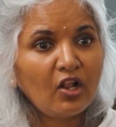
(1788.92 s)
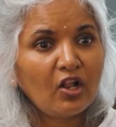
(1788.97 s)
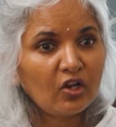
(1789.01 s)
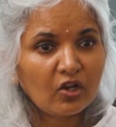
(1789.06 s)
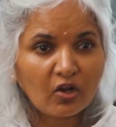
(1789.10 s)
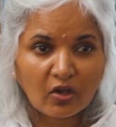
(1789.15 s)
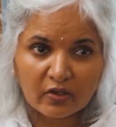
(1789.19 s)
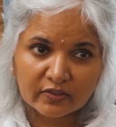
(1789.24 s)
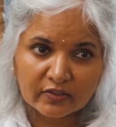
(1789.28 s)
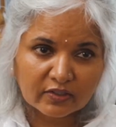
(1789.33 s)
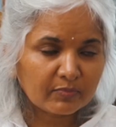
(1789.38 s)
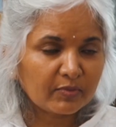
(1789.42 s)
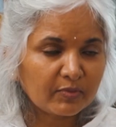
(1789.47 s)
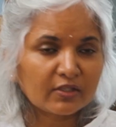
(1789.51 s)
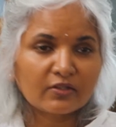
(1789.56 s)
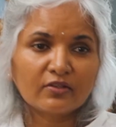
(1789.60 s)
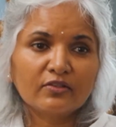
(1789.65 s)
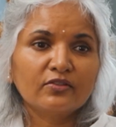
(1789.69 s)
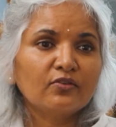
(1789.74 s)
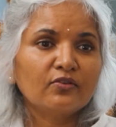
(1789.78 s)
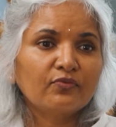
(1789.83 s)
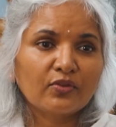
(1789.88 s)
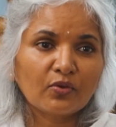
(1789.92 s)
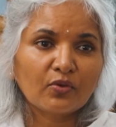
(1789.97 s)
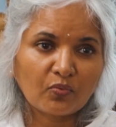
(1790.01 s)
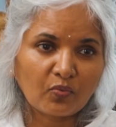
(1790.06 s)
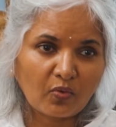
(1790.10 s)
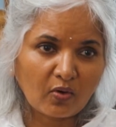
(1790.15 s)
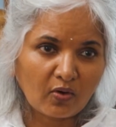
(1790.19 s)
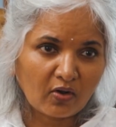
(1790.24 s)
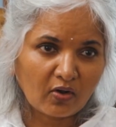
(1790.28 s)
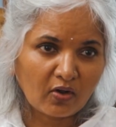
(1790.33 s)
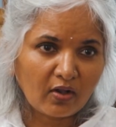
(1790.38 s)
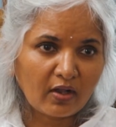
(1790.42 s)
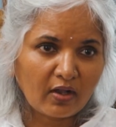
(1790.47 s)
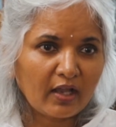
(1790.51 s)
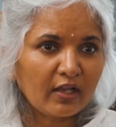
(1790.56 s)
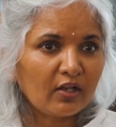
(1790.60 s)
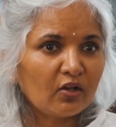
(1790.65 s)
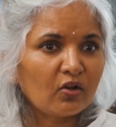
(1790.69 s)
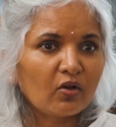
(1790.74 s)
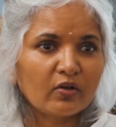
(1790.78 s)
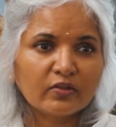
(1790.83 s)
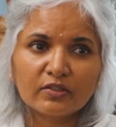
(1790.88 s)
lost because of the war.
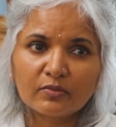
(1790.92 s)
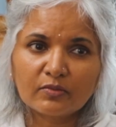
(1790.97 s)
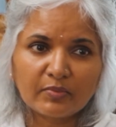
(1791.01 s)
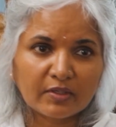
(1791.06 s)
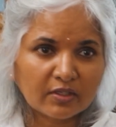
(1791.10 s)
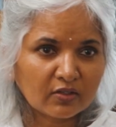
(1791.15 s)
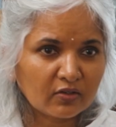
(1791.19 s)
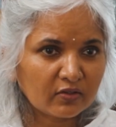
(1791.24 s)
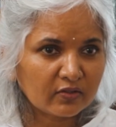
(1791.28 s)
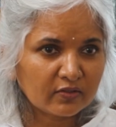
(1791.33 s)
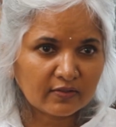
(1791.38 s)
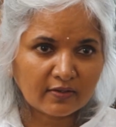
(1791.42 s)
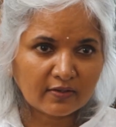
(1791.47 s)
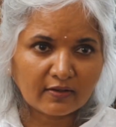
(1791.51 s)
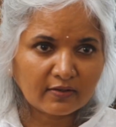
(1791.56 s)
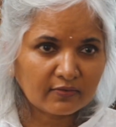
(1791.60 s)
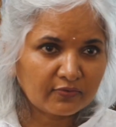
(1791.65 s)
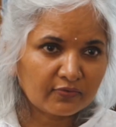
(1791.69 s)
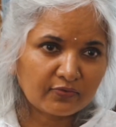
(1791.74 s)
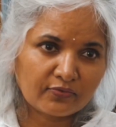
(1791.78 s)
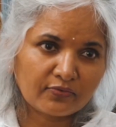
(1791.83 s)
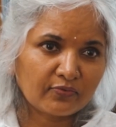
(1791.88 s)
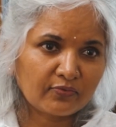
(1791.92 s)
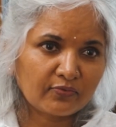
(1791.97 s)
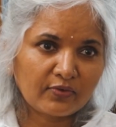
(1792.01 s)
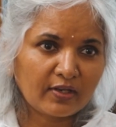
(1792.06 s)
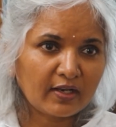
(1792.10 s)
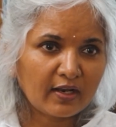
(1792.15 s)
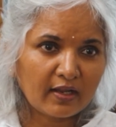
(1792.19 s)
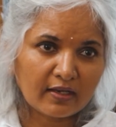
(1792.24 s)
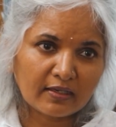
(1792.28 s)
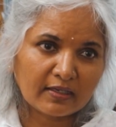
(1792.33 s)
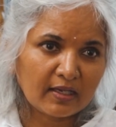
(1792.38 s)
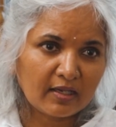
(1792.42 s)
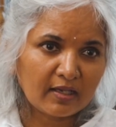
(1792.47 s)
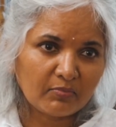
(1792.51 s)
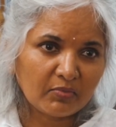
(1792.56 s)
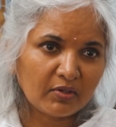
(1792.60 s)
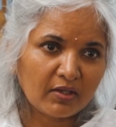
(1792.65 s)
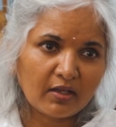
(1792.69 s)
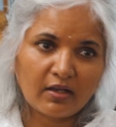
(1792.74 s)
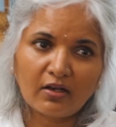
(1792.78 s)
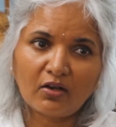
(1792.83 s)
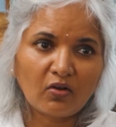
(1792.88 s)
I lost because of when I came
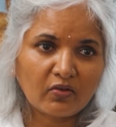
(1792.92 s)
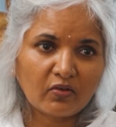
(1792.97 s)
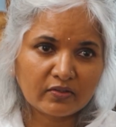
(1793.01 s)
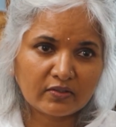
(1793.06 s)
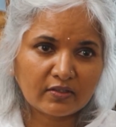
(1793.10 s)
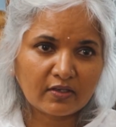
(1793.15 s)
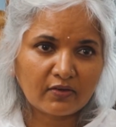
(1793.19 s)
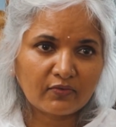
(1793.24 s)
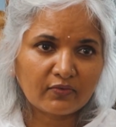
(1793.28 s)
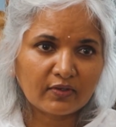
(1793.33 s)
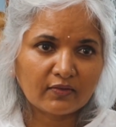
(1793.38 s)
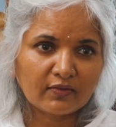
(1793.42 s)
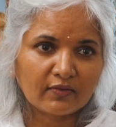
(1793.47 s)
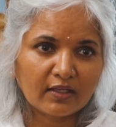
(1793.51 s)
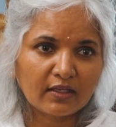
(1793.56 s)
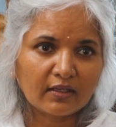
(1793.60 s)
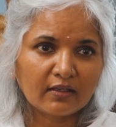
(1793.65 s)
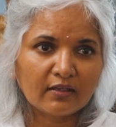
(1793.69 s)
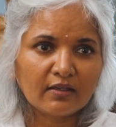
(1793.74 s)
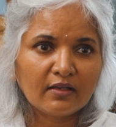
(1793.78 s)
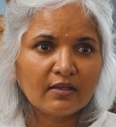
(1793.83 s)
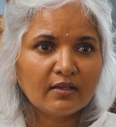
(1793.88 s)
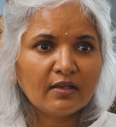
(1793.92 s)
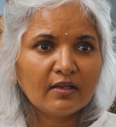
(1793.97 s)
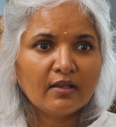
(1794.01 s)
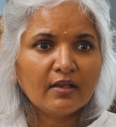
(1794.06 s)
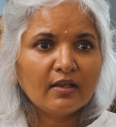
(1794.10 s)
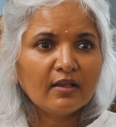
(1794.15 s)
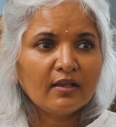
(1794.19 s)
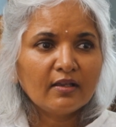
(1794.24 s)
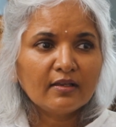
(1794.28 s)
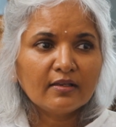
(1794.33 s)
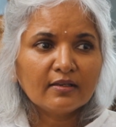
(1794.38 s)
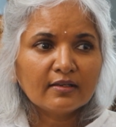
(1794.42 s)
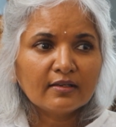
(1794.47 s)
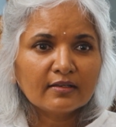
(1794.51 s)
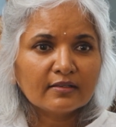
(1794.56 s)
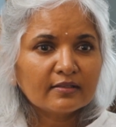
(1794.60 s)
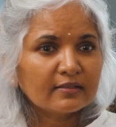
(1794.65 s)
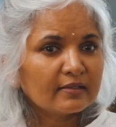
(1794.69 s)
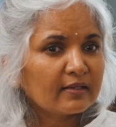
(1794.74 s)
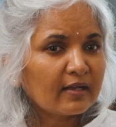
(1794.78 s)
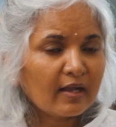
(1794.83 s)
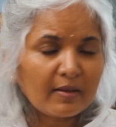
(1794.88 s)
here and lost everything
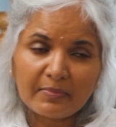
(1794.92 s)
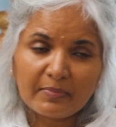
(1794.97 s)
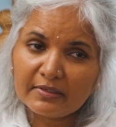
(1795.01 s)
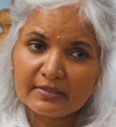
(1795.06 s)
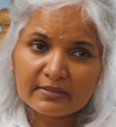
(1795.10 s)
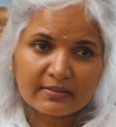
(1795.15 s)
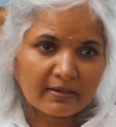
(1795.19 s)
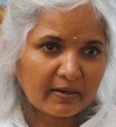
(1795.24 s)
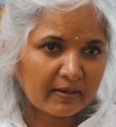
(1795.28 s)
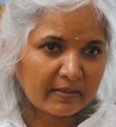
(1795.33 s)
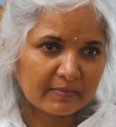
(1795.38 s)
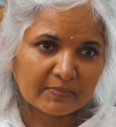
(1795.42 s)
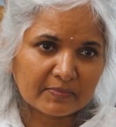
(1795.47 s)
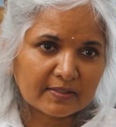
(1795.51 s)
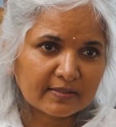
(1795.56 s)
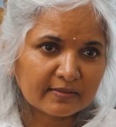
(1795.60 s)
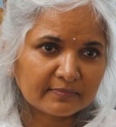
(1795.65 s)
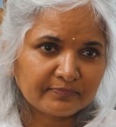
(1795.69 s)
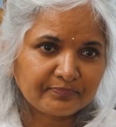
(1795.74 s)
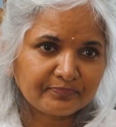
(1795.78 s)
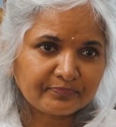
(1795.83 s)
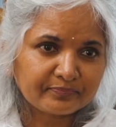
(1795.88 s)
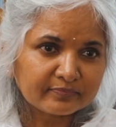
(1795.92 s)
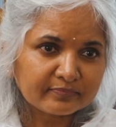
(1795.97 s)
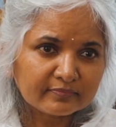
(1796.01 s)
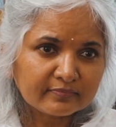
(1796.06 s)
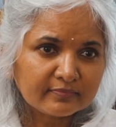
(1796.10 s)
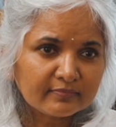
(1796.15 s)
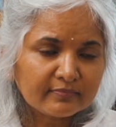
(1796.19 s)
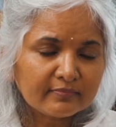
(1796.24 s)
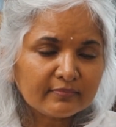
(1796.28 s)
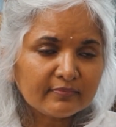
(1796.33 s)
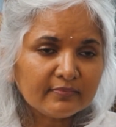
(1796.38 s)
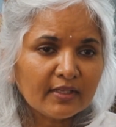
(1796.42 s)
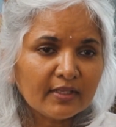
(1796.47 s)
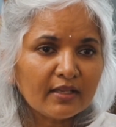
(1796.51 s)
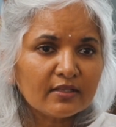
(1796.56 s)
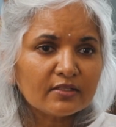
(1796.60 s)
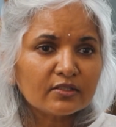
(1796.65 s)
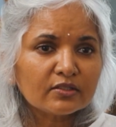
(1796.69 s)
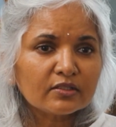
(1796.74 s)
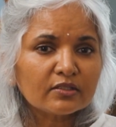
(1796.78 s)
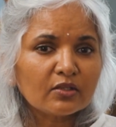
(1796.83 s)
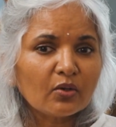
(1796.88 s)
couple of times.
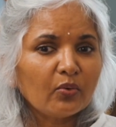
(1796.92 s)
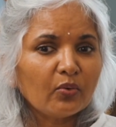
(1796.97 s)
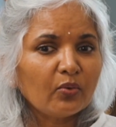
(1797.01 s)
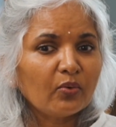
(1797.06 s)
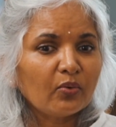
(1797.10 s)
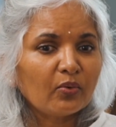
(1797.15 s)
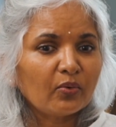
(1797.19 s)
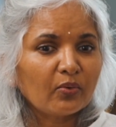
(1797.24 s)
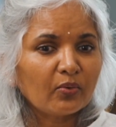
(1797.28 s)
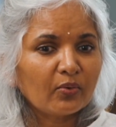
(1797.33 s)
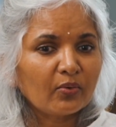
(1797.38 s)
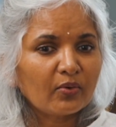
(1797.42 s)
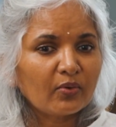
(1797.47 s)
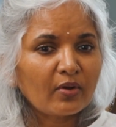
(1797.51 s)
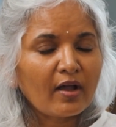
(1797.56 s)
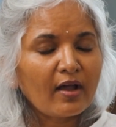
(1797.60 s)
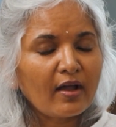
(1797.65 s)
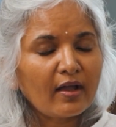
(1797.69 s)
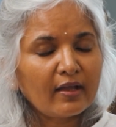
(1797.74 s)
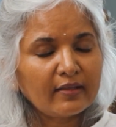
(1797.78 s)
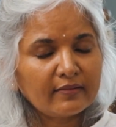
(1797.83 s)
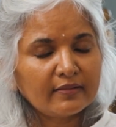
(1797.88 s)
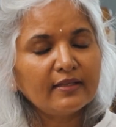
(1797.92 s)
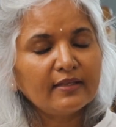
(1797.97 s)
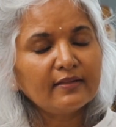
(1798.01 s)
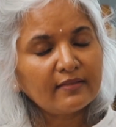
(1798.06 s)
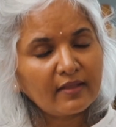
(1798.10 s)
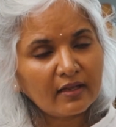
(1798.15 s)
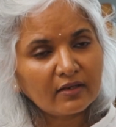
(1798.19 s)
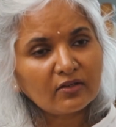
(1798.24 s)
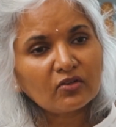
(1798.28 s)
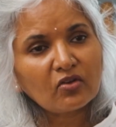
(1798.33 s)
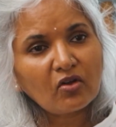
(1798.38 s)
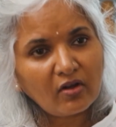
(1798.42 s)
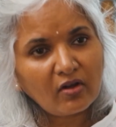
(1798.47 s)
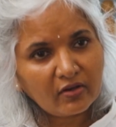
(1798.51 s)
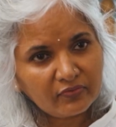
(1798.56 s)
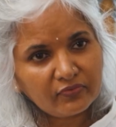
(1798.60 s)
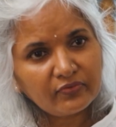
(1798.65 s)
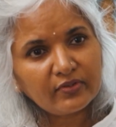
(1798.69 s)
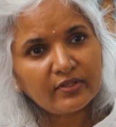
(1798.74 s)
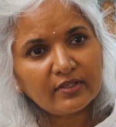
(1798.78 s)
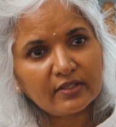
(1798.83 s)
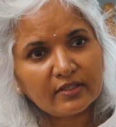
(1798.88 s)
So I think that
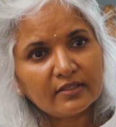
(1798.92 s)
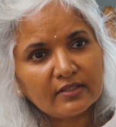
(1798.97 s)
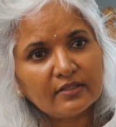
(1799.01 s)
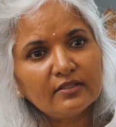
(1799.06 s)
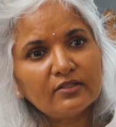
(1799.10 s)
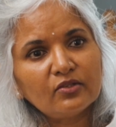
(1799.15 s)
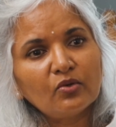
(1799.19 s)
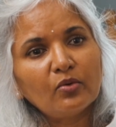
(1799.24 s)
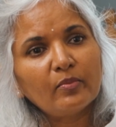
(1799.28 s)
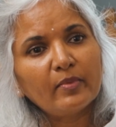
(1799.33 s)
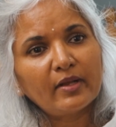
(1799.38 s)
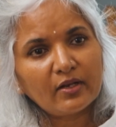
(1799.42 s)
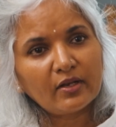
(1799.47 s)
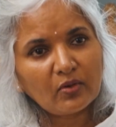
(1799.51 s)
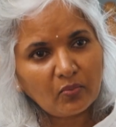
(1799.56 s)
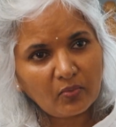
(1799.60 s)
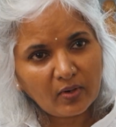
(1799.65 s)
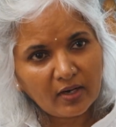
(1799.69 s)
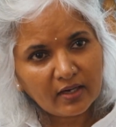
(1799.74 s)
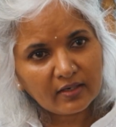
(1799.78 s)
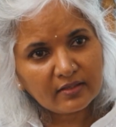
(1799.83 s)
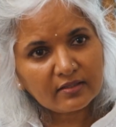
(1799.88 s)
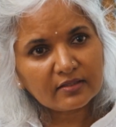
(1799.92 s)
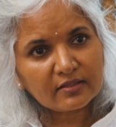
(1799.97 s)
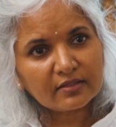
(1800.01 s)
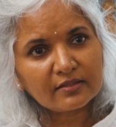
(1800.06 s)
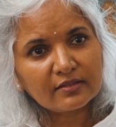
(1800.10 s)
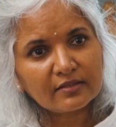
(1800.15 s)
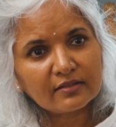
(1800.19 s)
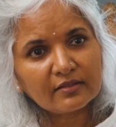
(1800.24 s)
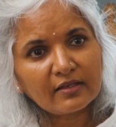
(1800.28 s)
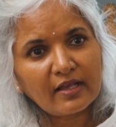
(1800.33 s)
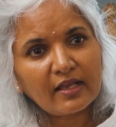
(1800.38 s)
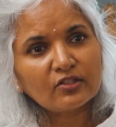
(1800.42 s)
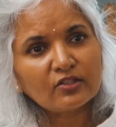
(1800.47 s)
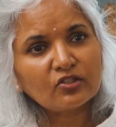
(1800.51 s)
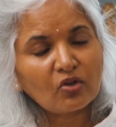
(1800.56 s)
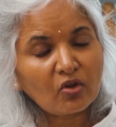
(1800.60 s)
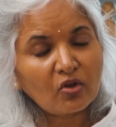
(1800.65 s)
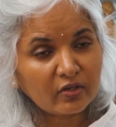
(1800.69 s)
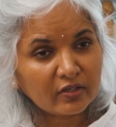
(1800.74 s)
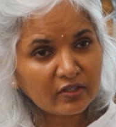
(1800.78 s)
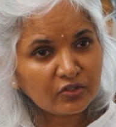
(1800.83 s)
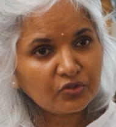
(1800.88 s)
confident, no matter what, as
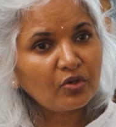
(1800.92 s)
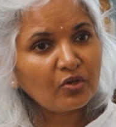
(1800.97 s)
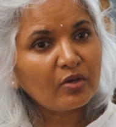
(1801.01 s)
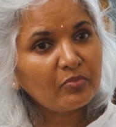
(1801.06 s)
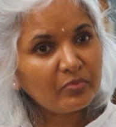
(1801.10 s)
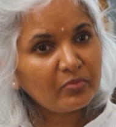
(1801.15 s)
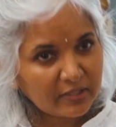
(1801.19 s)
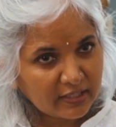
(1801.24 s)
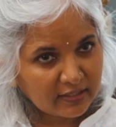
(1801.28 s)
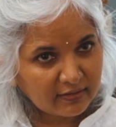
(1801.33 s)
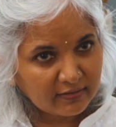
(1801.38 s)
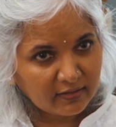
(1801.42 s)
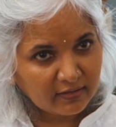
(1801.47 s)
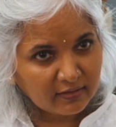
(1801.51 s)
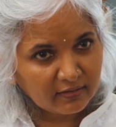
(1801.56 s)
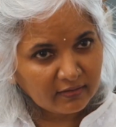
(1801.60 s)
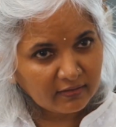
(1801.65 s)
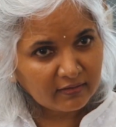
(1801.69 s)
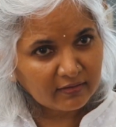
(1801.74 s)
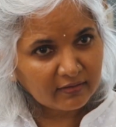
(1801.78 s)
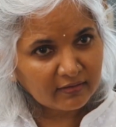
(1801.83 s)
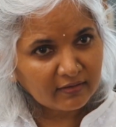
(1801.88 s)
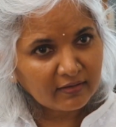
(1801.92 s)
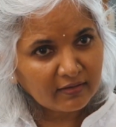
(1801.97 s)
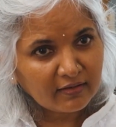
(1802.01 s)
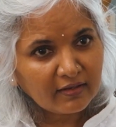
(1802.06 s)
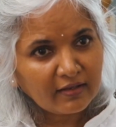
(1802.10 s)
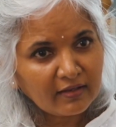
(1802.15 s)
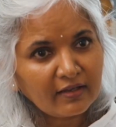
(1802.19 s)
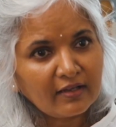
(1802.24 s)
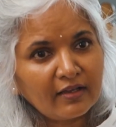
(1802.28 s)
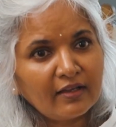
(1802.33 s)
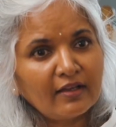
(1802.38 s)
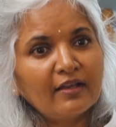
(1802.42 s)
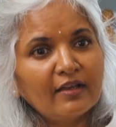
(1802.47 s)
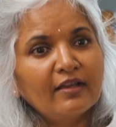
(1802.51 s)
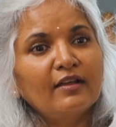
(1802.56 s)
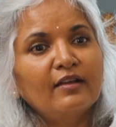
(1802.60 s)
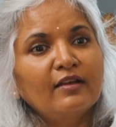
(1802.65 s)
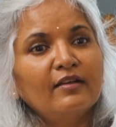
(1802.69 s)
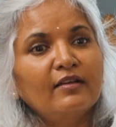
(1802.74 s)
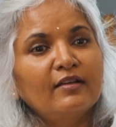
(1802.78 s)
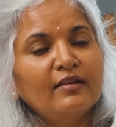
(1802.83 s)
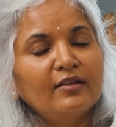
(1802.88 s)
long as you're breathing,
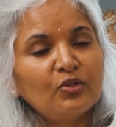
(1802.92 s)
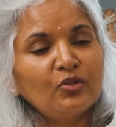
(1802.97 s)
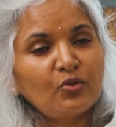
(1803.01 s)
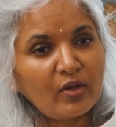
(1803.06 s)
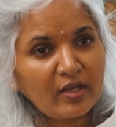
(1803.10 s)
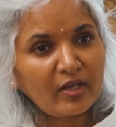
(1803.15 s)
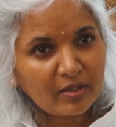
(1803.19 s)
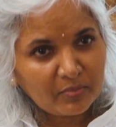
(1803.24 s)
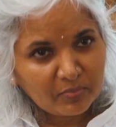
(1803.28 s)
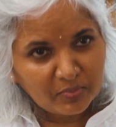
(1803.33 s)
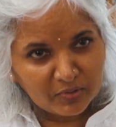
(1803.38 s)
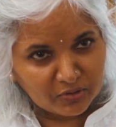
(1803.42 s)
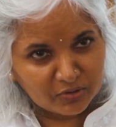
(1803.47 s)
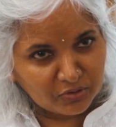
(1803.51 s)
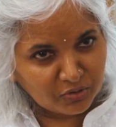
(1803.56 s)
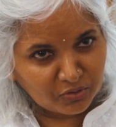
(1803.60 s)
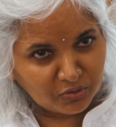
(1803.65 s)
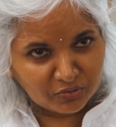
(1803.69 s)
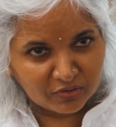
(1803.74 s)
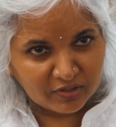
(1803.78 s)
you're able to